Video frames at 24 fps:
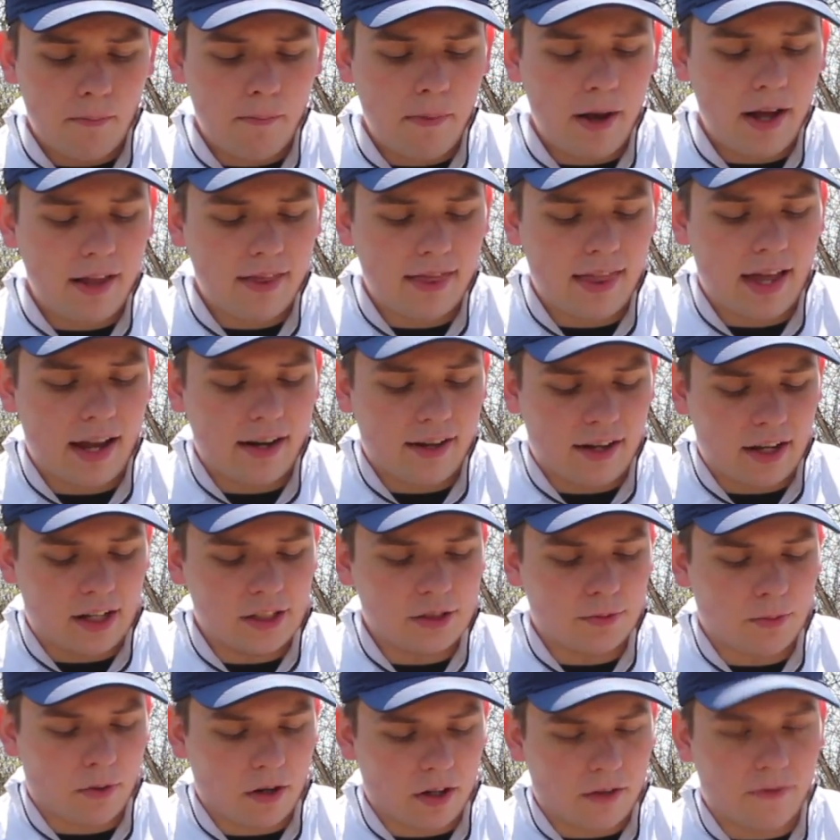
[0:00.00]
But that
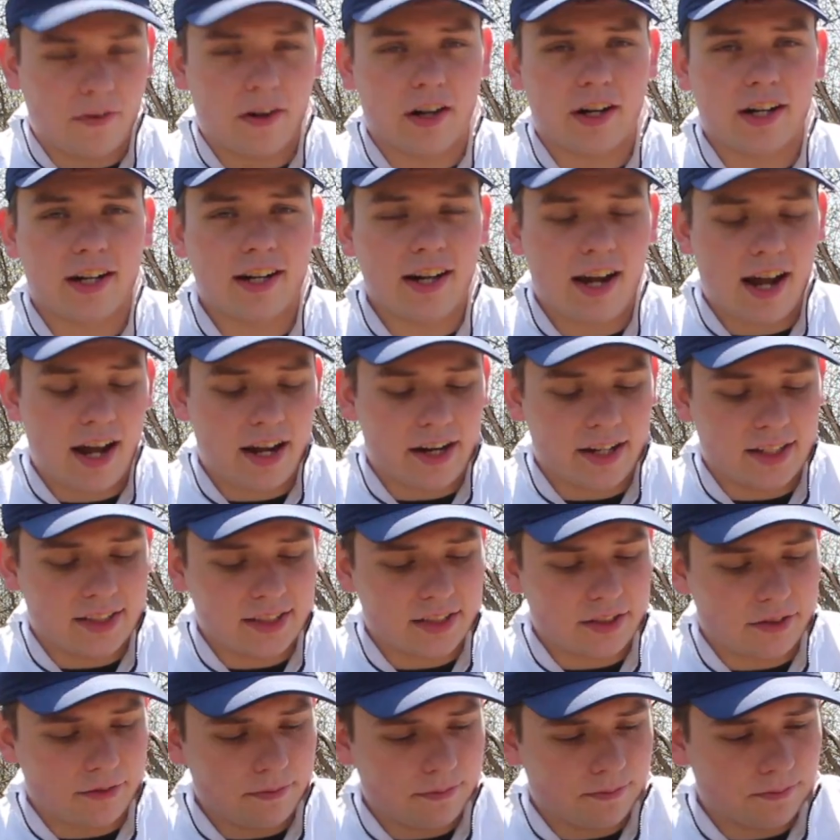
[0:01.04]
does work very
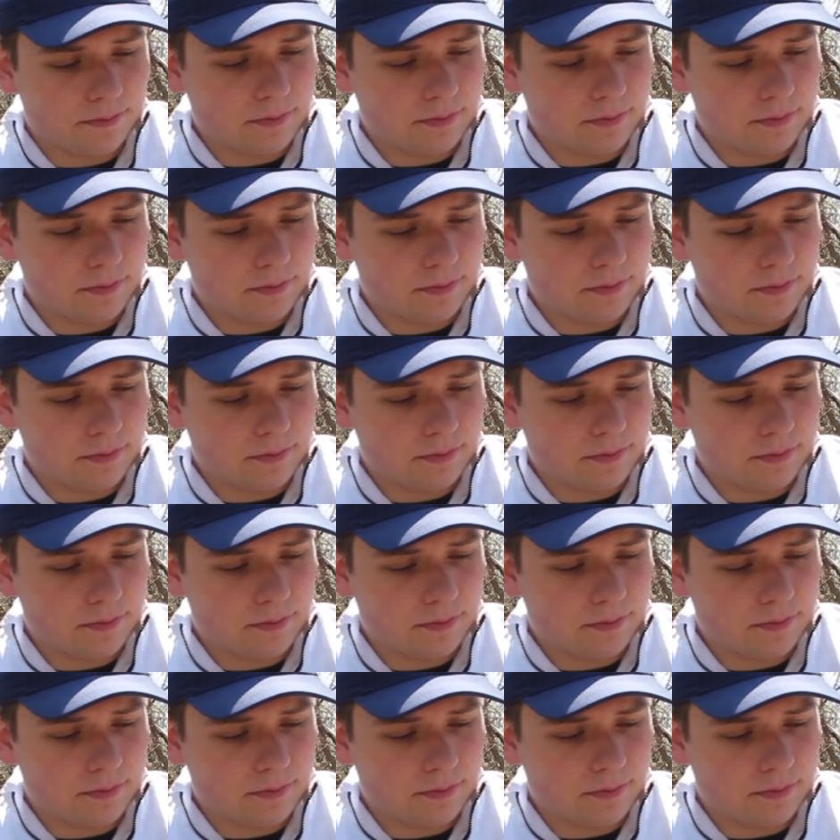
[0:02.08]
nice.